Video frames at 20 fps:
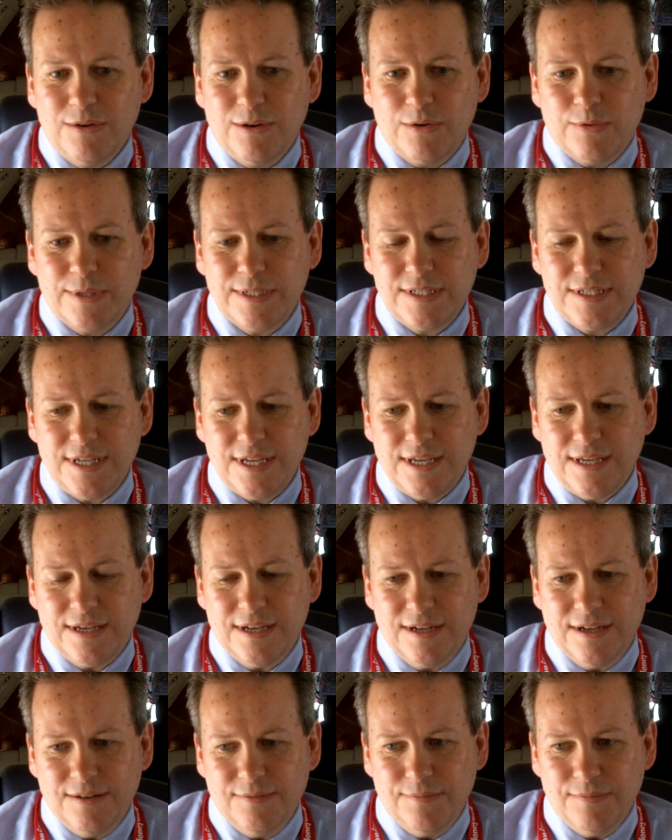Well, we
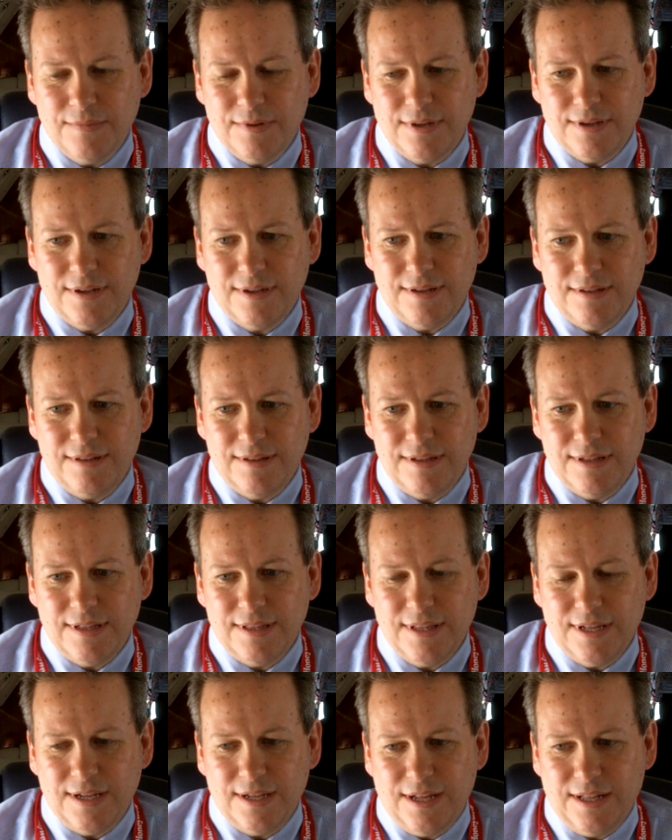see a
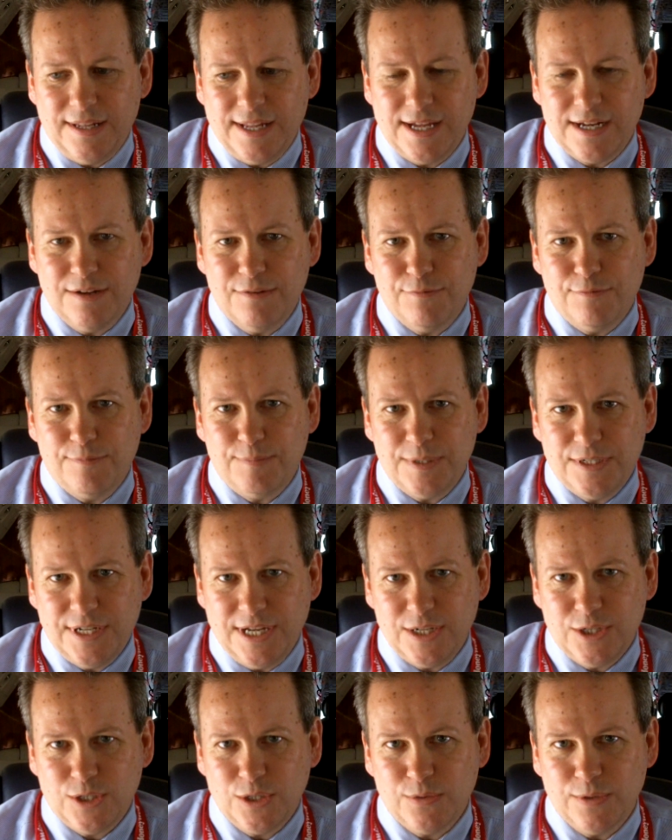lot of
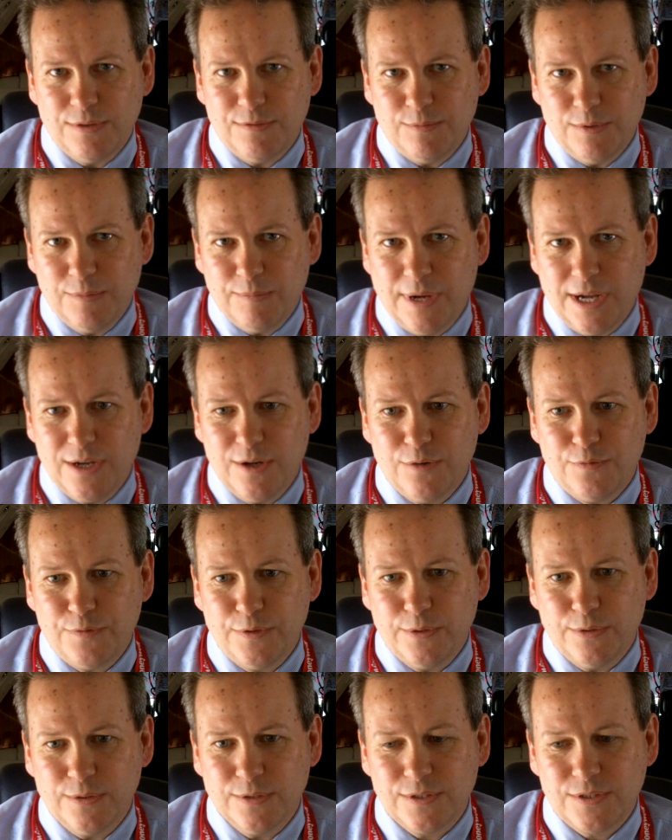potential with
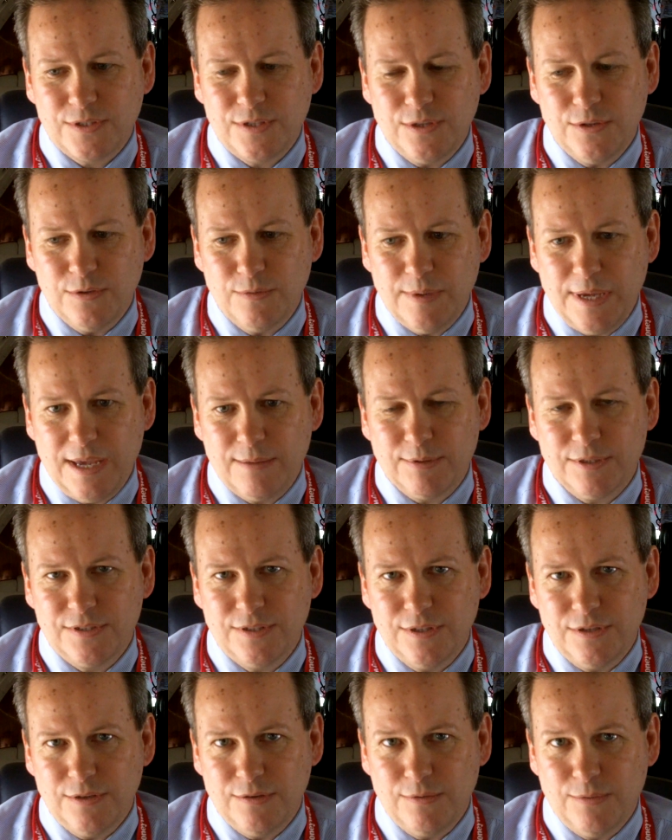biofuels to be able
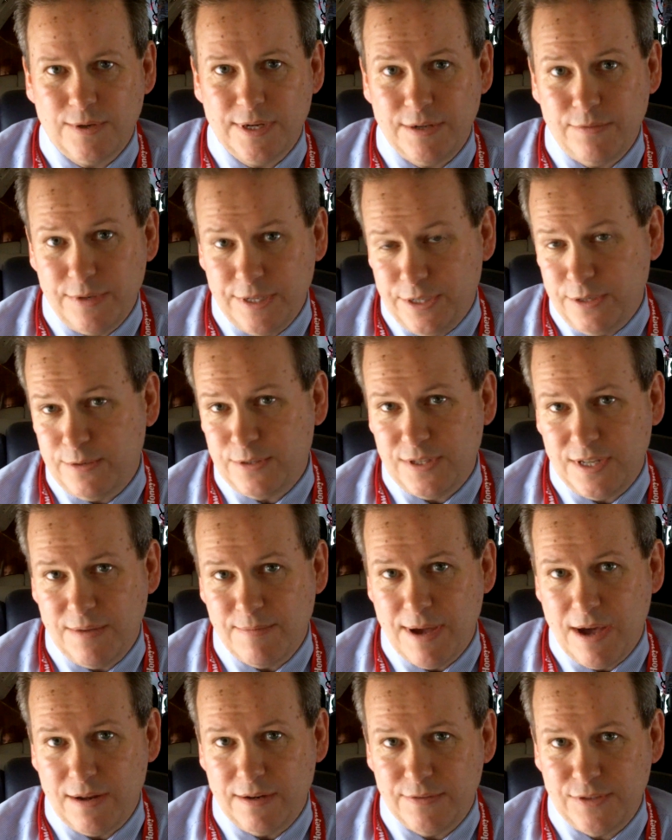to, one, reduce the
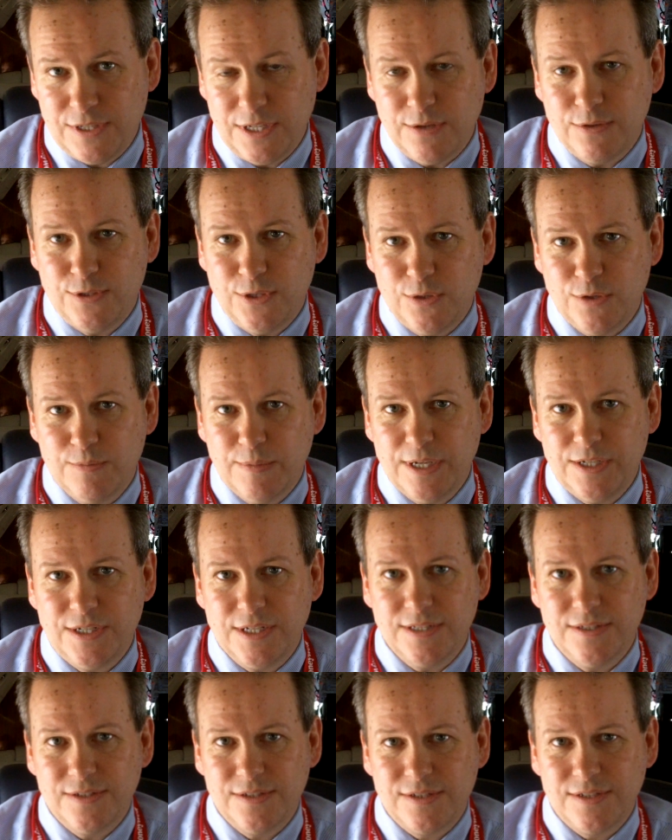amount of CO2
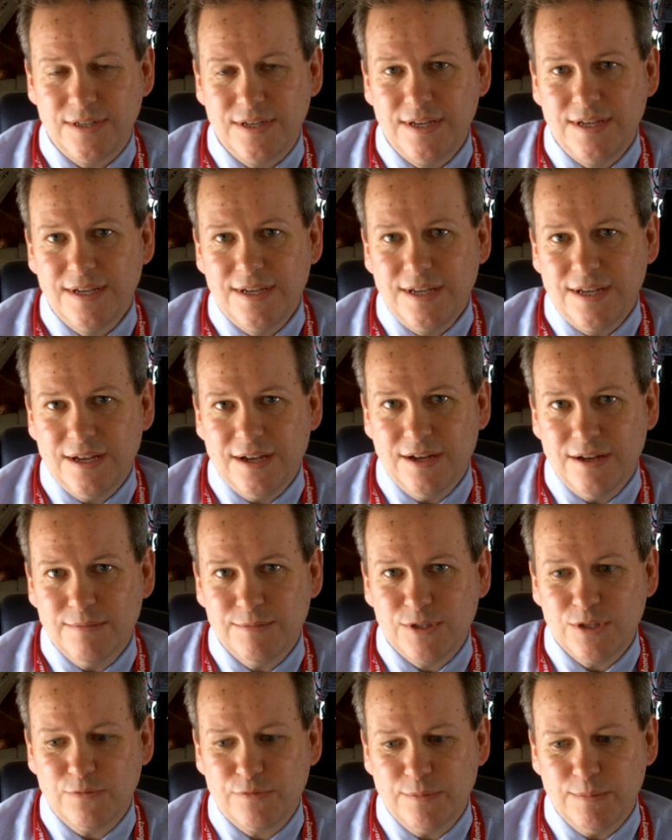emissions.
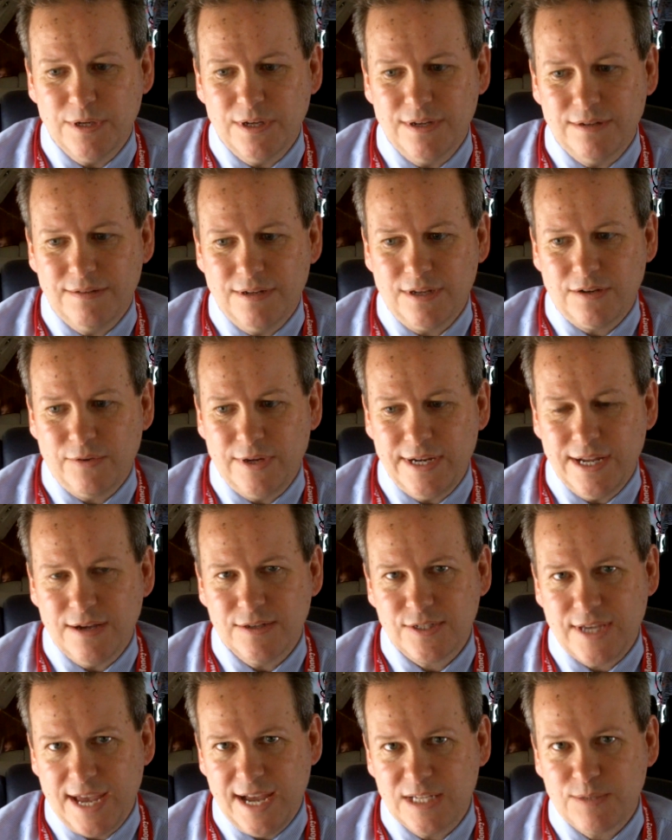So from a
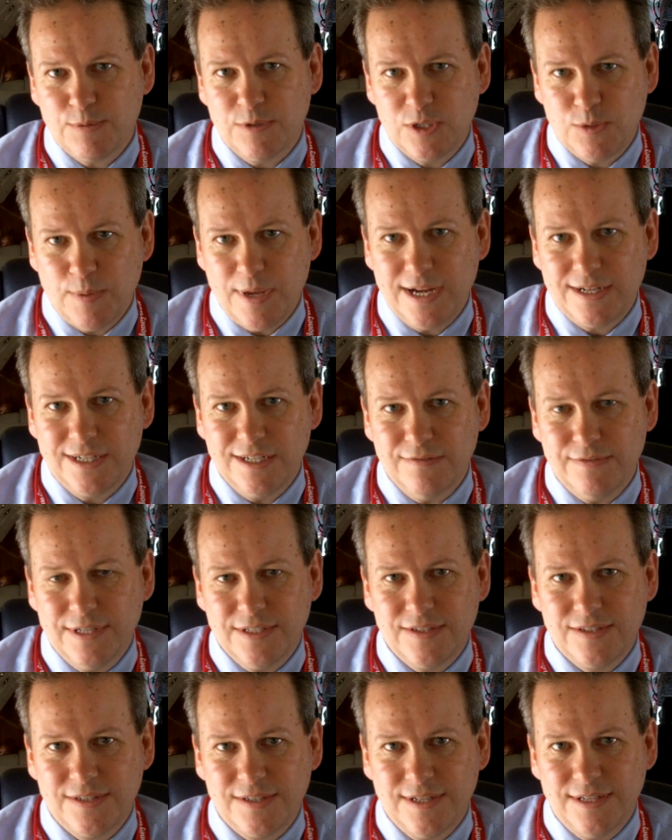greenhouse gas perspective,
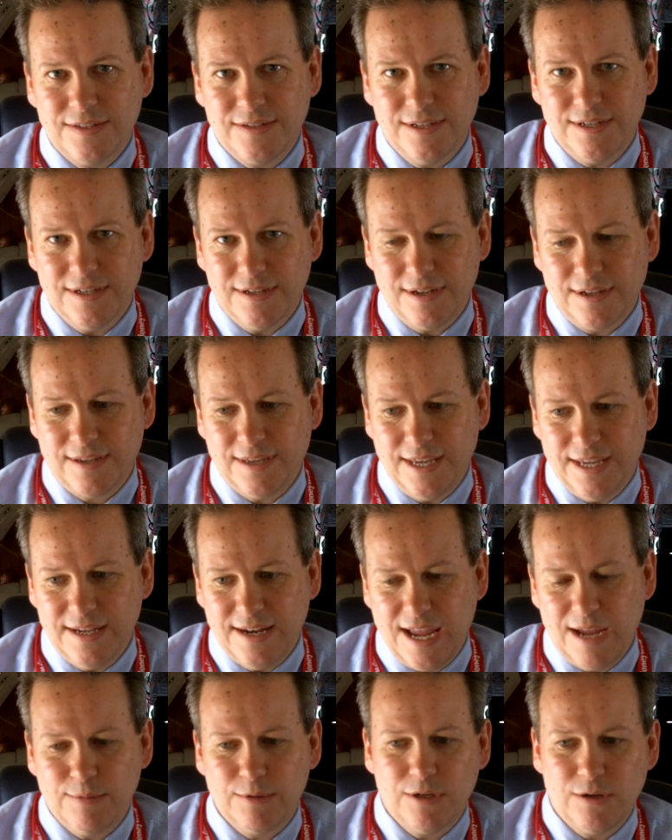it's a key
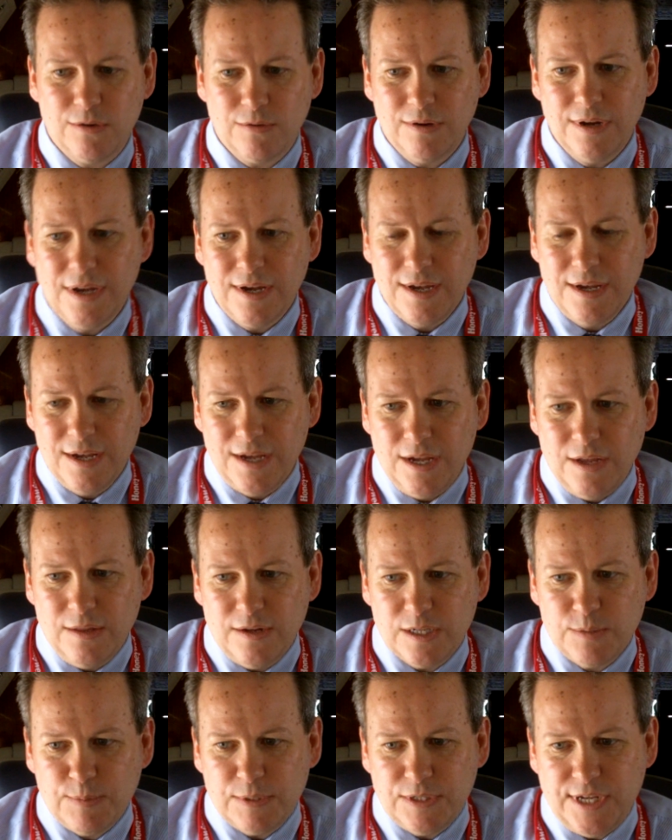enabler.
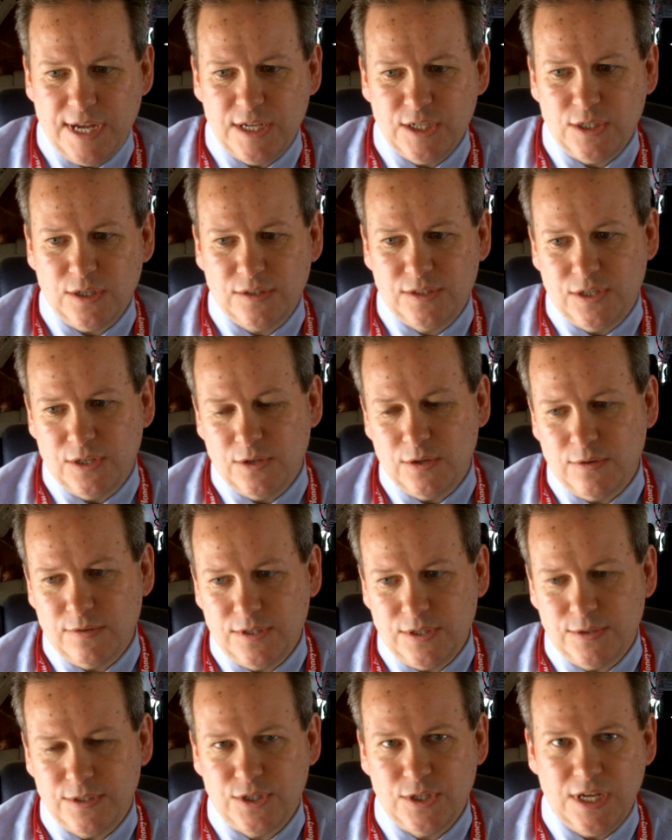There's potential
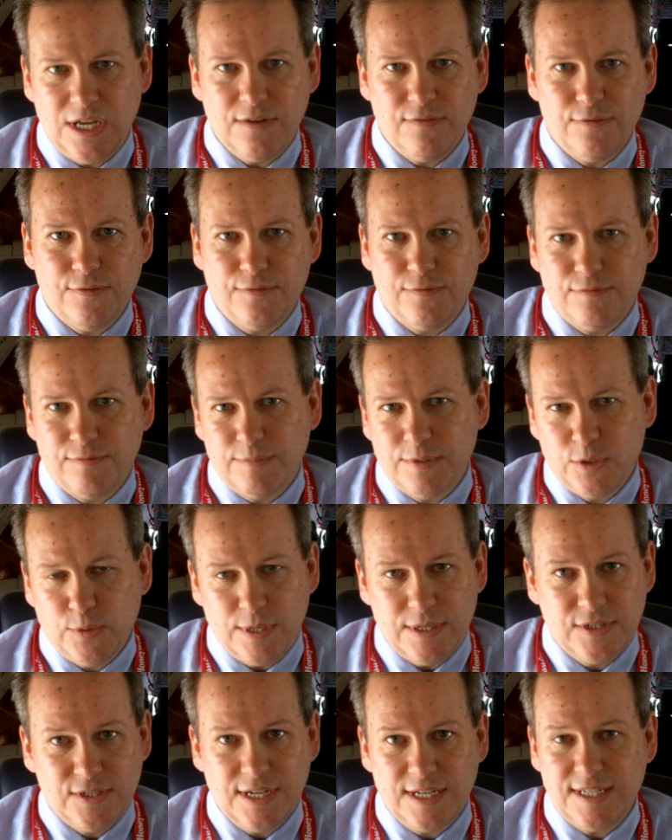to achieve
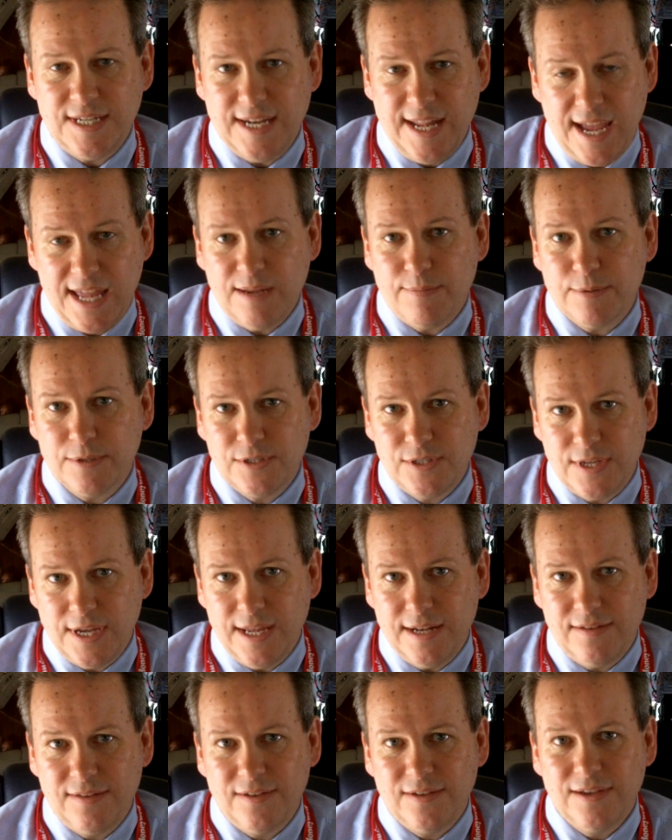between 60 to
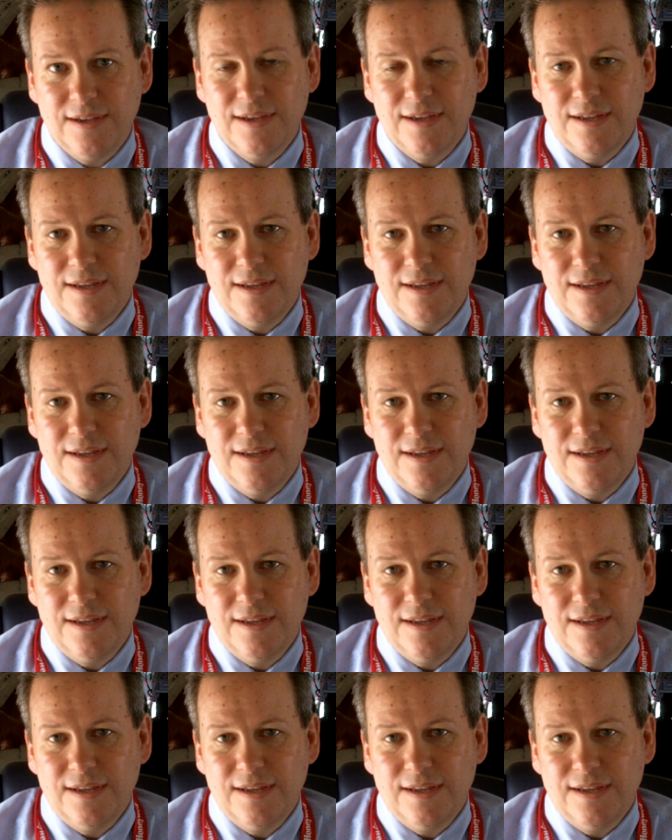80%